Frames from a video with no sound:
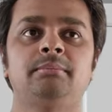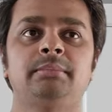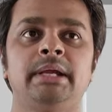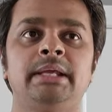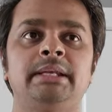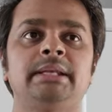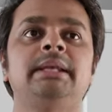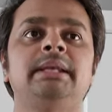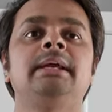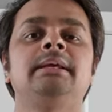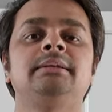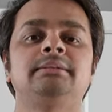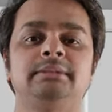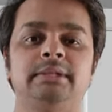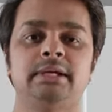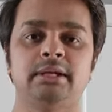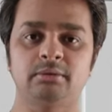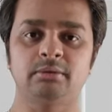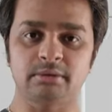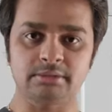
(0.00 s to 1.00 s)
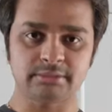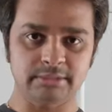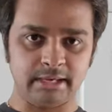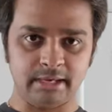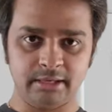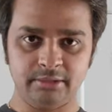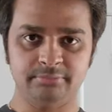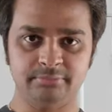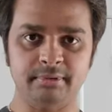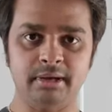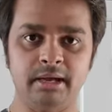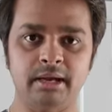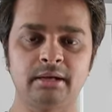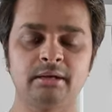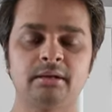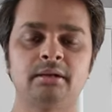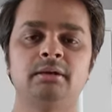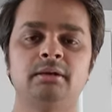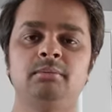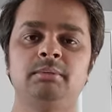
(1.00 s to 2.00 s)
in case they are not
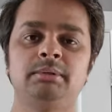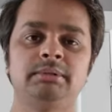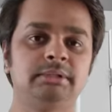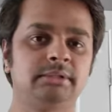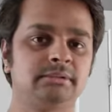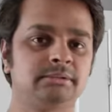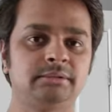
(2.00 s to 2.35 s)
satisfied with their